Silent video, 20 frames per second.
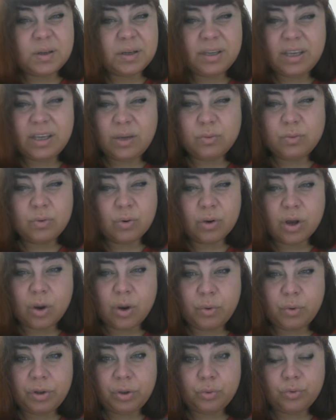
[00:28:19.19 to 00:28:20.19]
he will
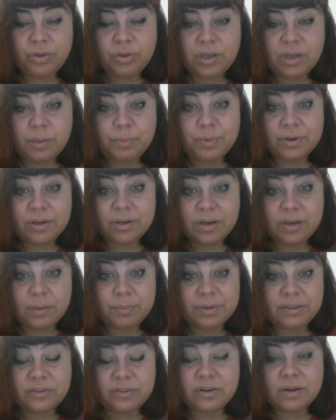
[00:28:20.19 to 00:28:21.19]
go into
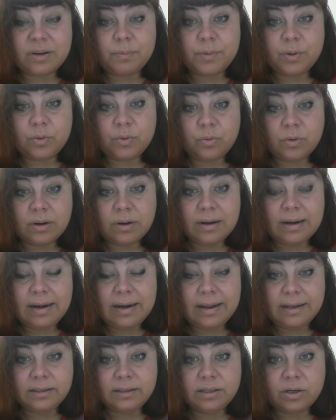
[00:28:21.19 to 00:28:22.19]
deeper trouble
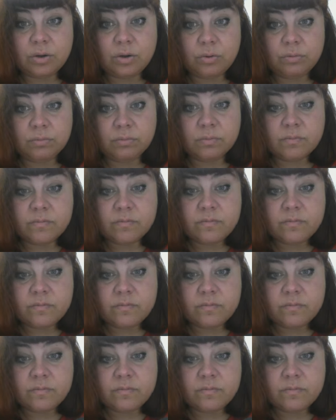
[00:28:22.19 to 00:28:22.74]
later on.